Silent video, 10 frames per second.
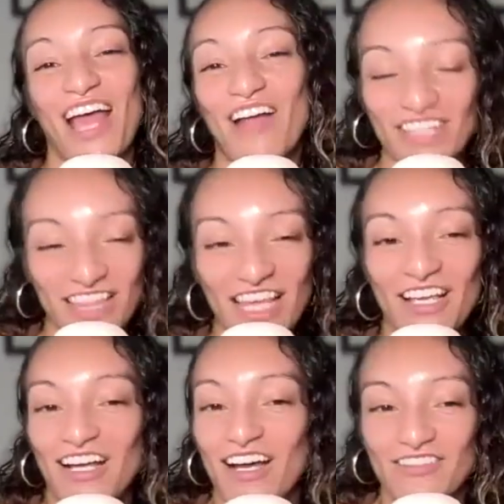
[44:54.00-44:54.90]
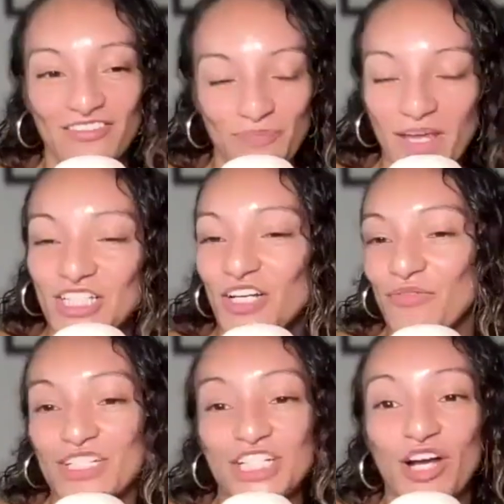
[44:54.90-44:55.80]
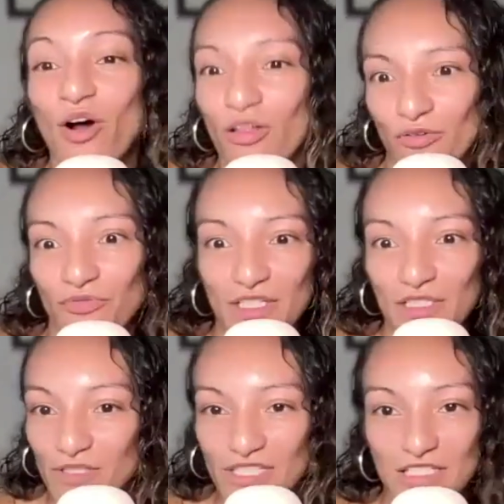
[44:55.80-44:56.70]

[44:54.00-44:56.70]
Everything, I'll make sure we share all the resources